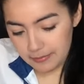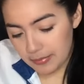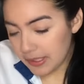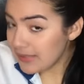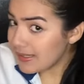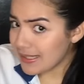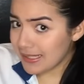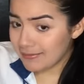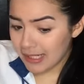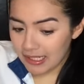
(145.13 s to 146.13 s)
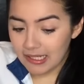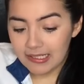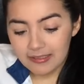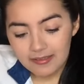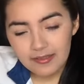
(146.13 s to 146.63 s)
But that's not what I
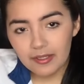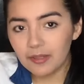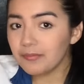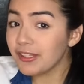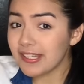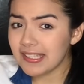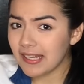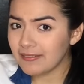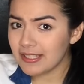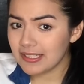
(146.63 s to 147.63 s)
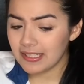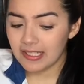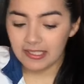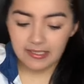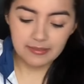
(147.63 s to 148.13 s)
got, so hopefully it's not what's in
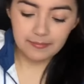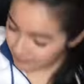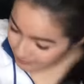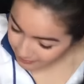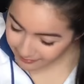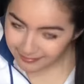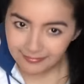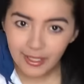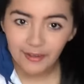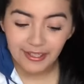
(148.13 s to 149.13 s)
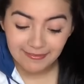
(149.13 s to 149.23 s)
here. Okay,